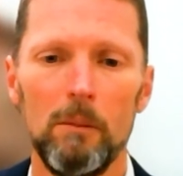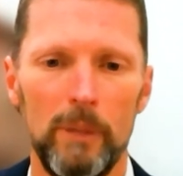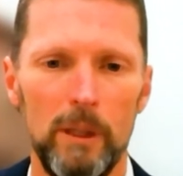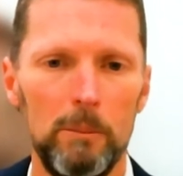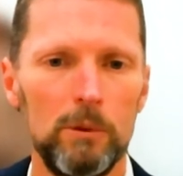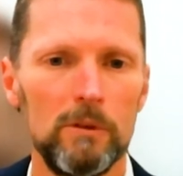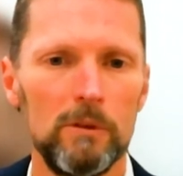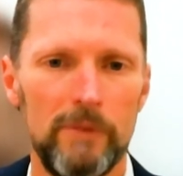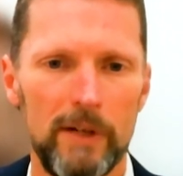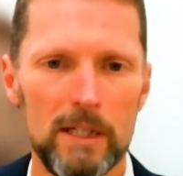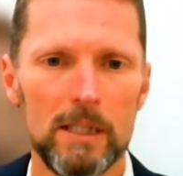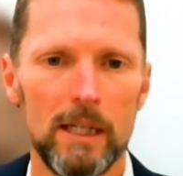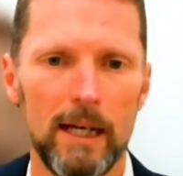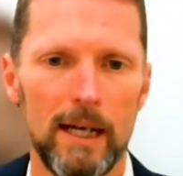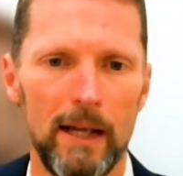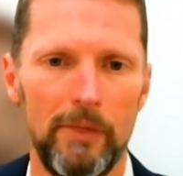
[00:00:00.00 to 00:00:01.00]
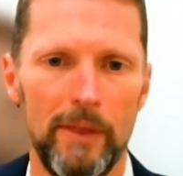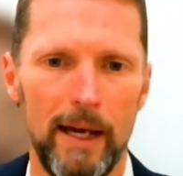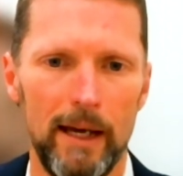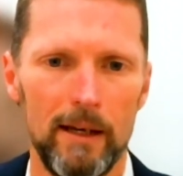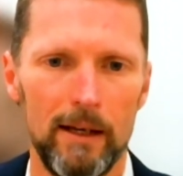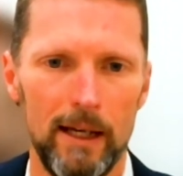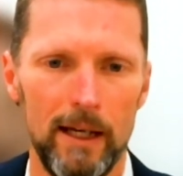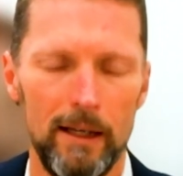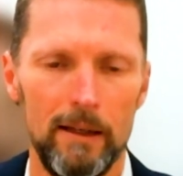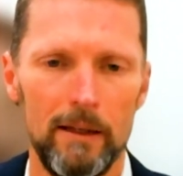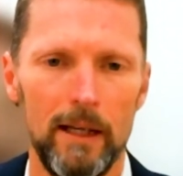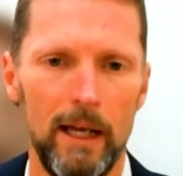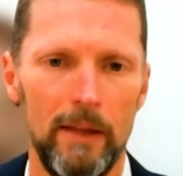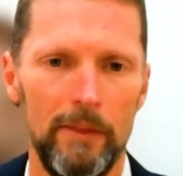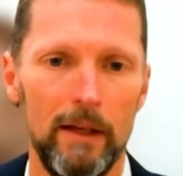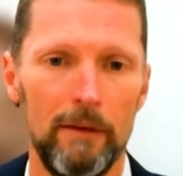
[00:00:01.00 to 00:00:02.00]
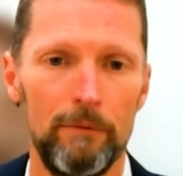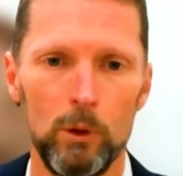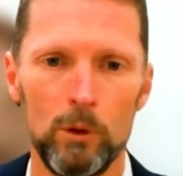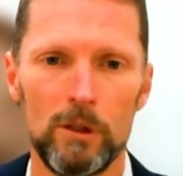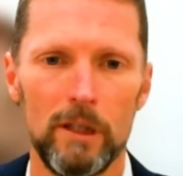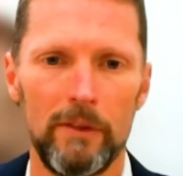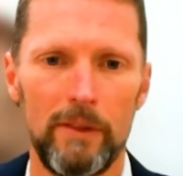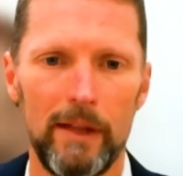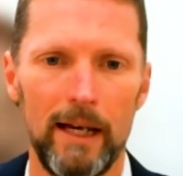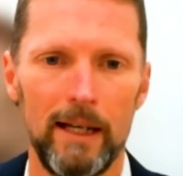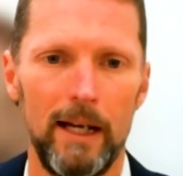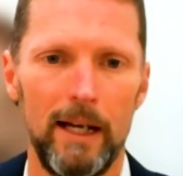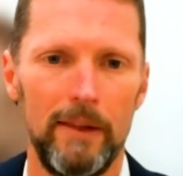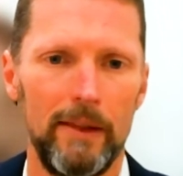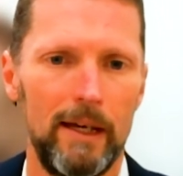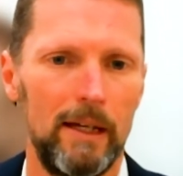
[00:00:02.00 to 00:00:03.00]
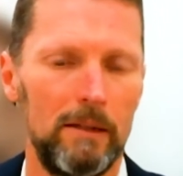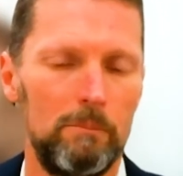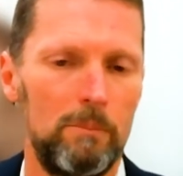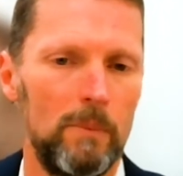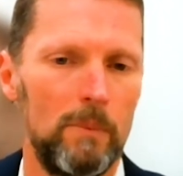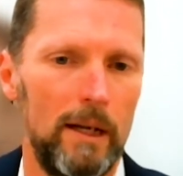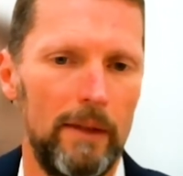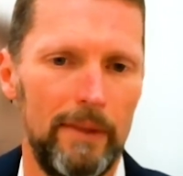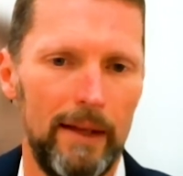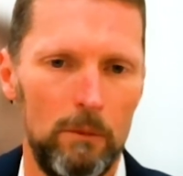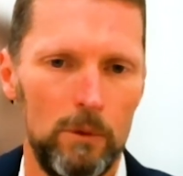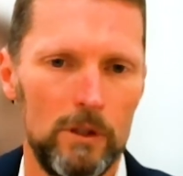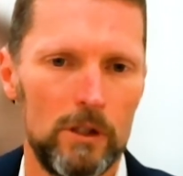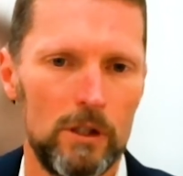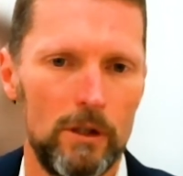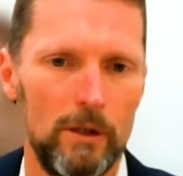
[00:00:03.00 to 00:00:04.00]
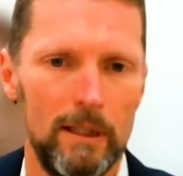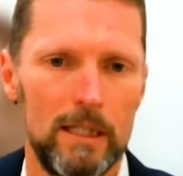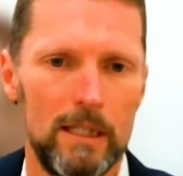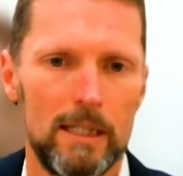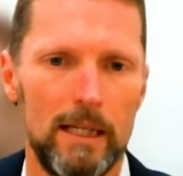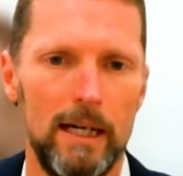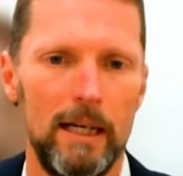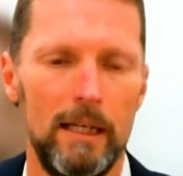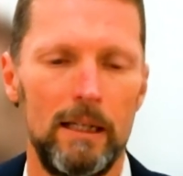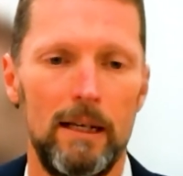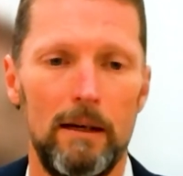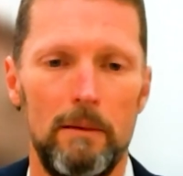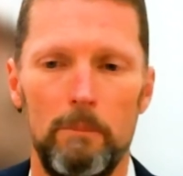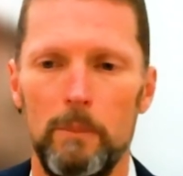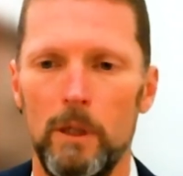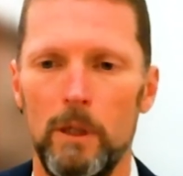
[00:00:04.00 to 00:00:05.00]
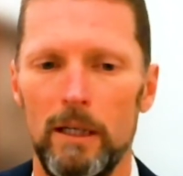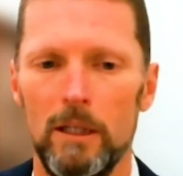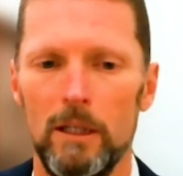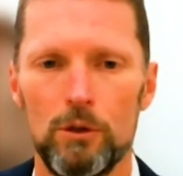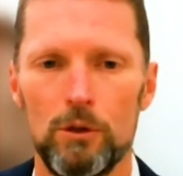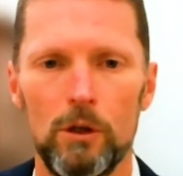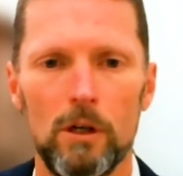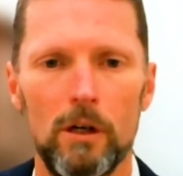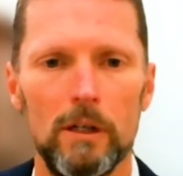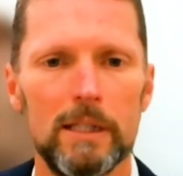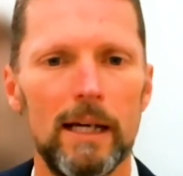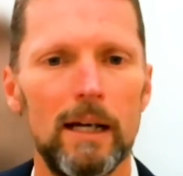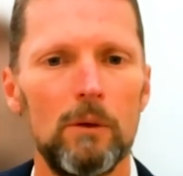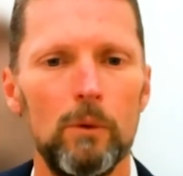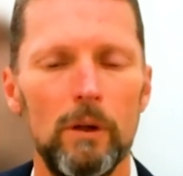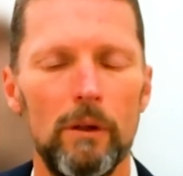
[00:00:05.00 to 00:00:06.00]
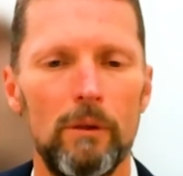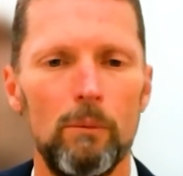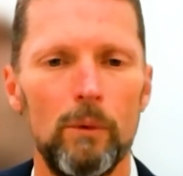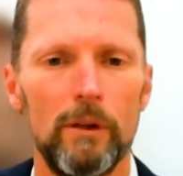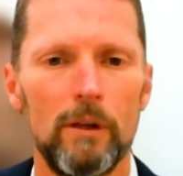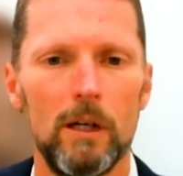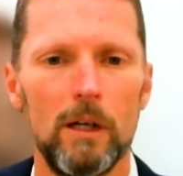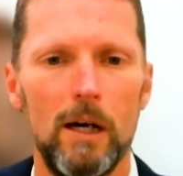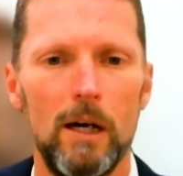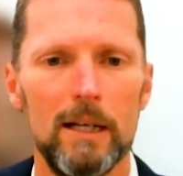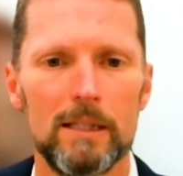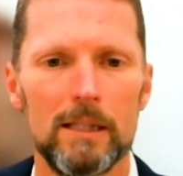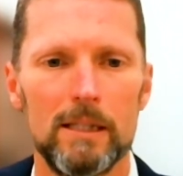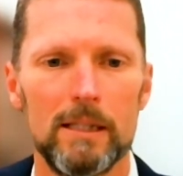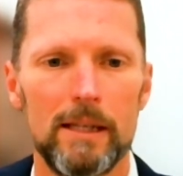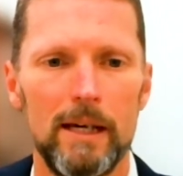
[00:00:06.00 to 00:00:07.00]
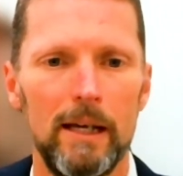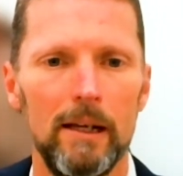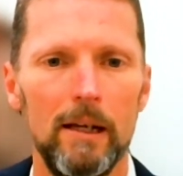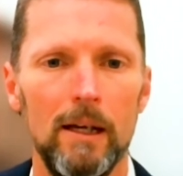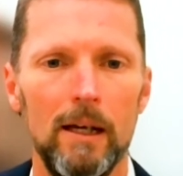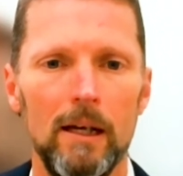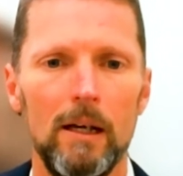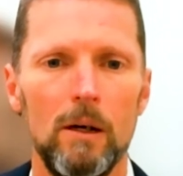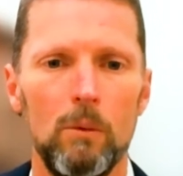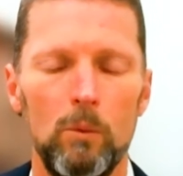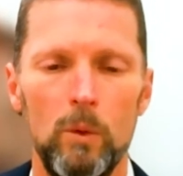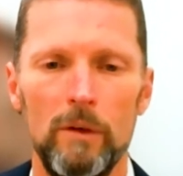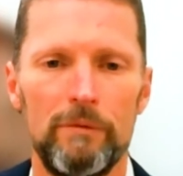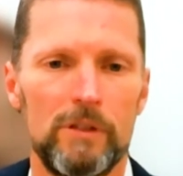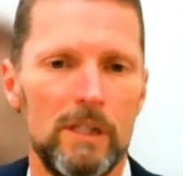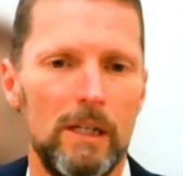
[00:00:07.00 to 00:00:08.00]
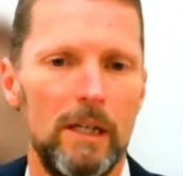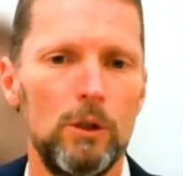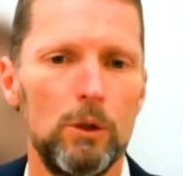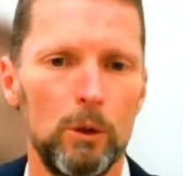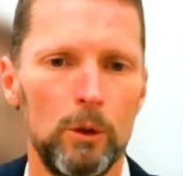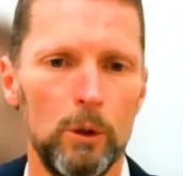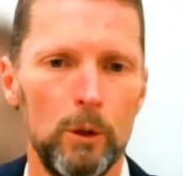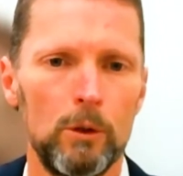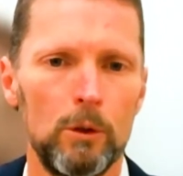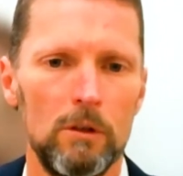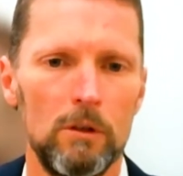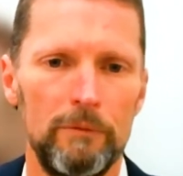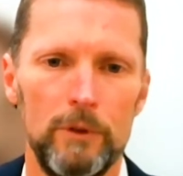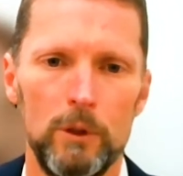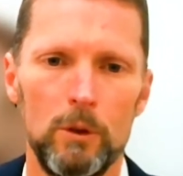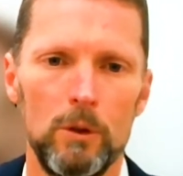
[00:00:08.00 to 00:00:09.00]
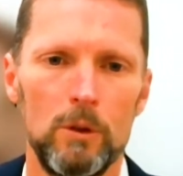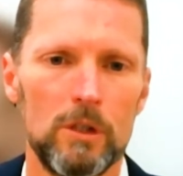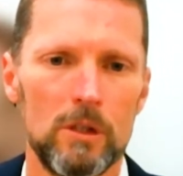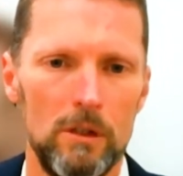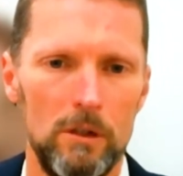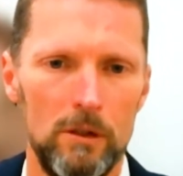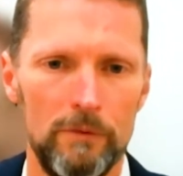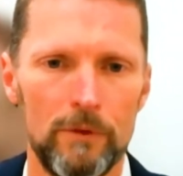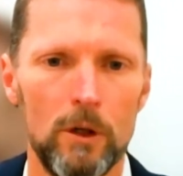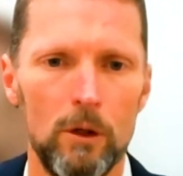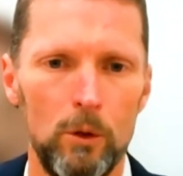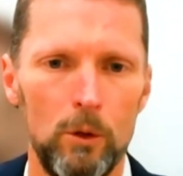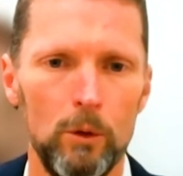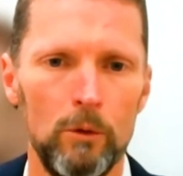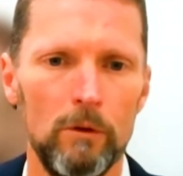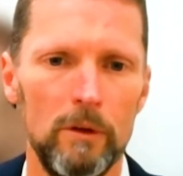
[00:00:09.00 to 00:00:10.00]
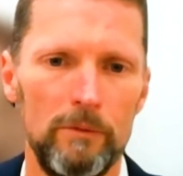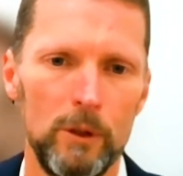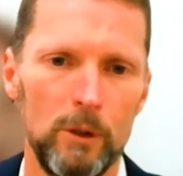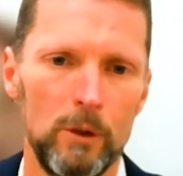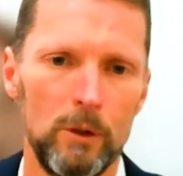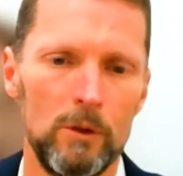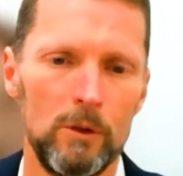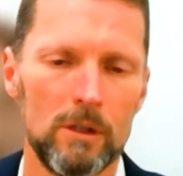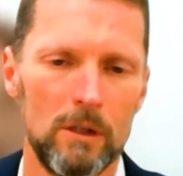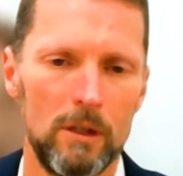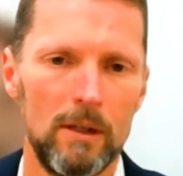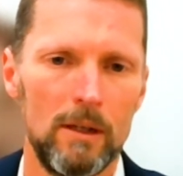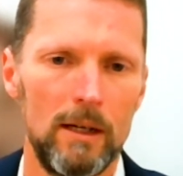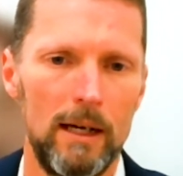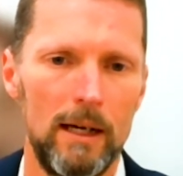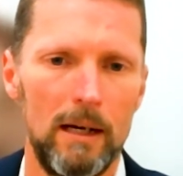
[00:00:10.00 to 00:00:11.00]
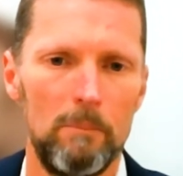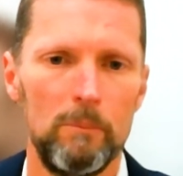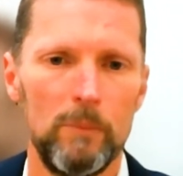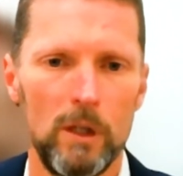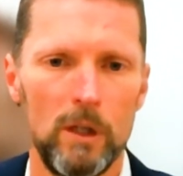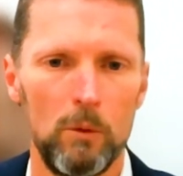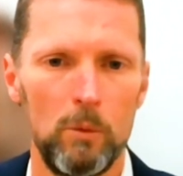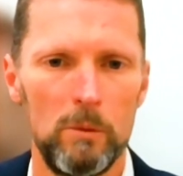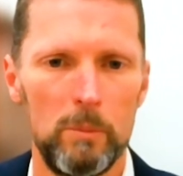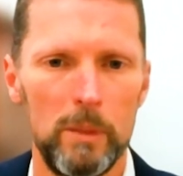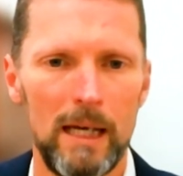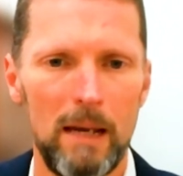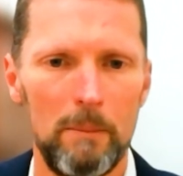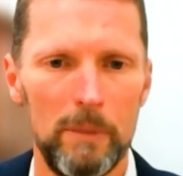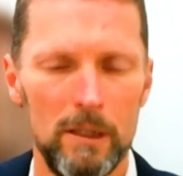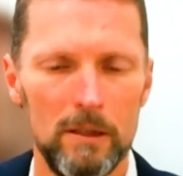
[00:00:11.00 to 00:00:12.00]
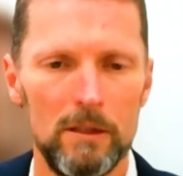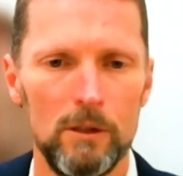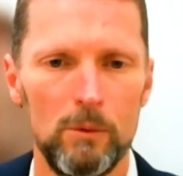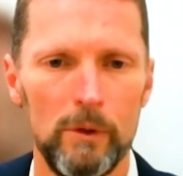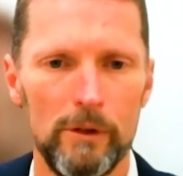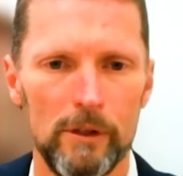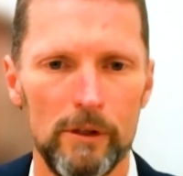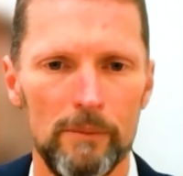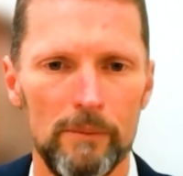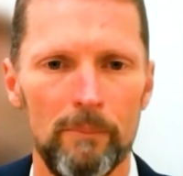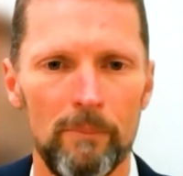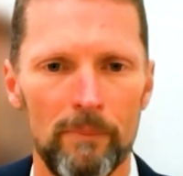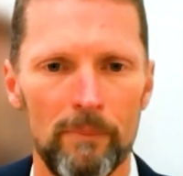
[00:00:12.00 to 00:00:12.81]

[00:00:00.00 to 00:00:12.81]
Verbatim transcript: people investigate that and and they've looked at that and they and they would certainly say in that, my initial contact with with clients is that we've seen your Google reviews, you've got good reviews, um, you know, we'd be happy to deal with you.